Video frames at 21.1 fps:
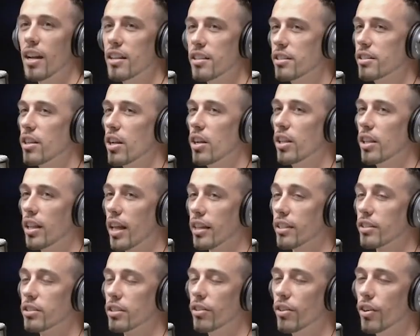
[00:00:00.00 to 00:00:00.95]
necessarily
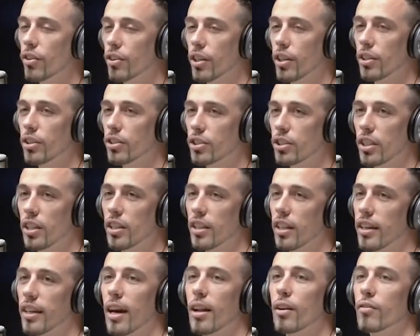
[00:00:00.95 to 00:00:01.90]
like serial killer shit.
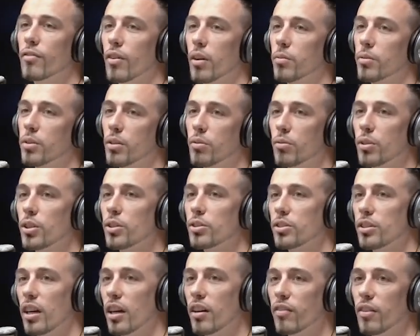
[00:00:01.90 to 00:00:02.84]
Like, I don't fuck with the real
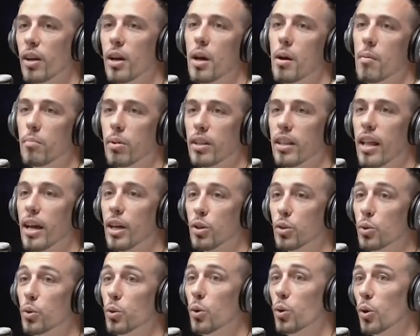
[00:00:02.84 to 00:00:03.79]
stuff, but uh-huh. like
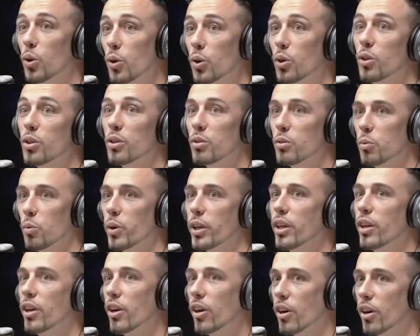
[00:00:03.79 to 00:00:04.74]
cool,
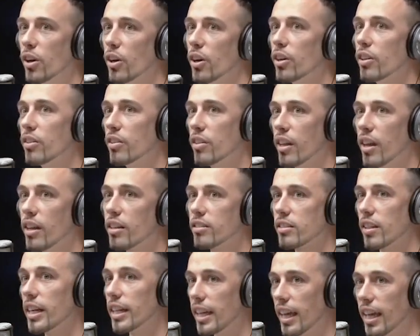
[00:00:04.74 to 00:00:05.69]
weird
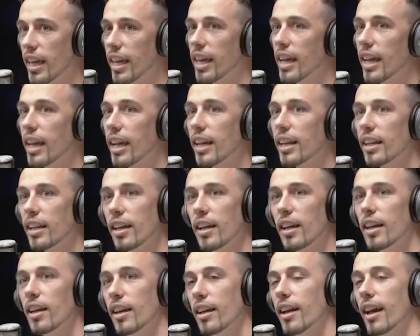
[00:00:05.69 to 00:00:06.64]
things like it
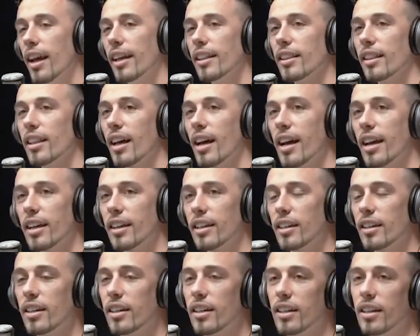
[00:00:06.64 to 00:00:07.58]
and like,
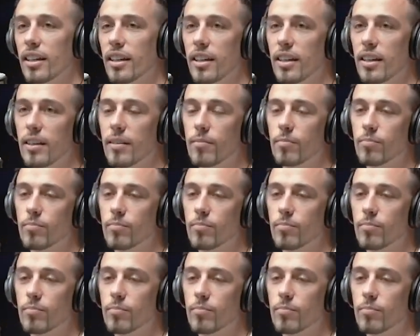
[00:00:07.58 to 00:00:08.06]
uh,